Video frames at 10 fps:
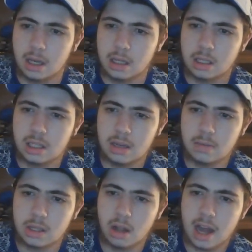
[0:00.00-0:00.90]

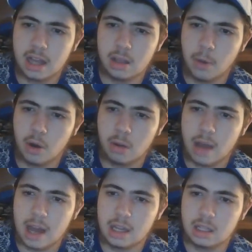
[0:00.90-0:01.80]
seems like the bottom
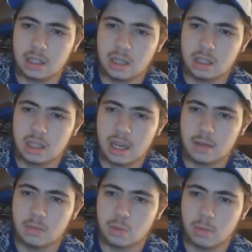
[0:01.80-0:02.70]
8
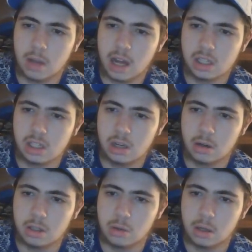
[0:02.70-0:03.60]
teams from last year
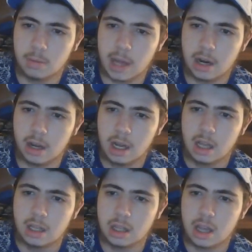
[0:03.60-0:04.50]
are doing better
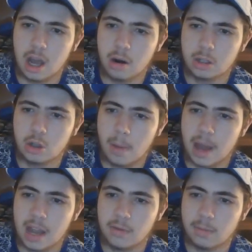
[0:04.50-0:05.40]
than the current top
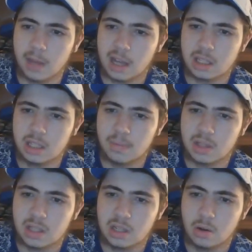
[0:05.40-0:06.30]
8 from last year,
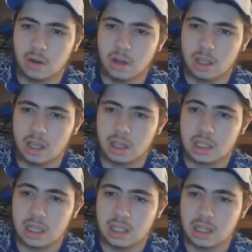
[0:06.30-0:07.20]
but still early in the
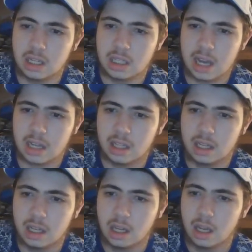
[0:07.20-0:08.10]
season.
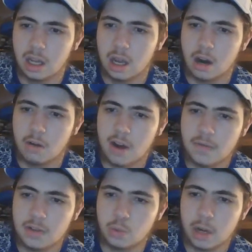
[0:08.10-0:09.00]
Exactly.
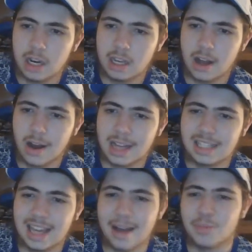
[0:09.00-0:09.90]
Ref is winning, guys.
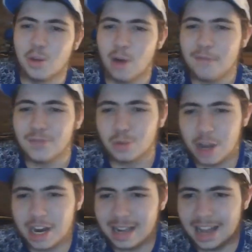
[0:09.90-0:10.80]
Yep, the ref is
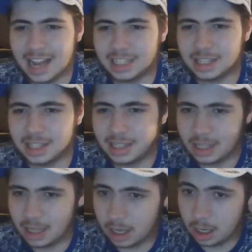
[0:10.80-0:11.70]
winning, legends.
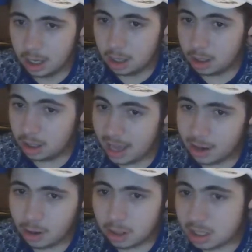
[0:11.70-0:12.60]
Yeah,
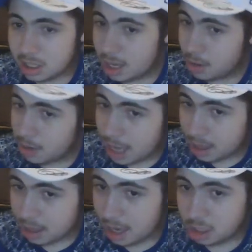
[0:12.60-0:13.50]
good to see you
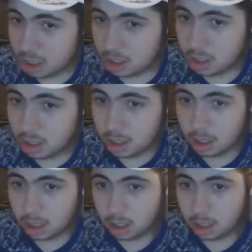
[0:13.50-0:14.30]
again, legends.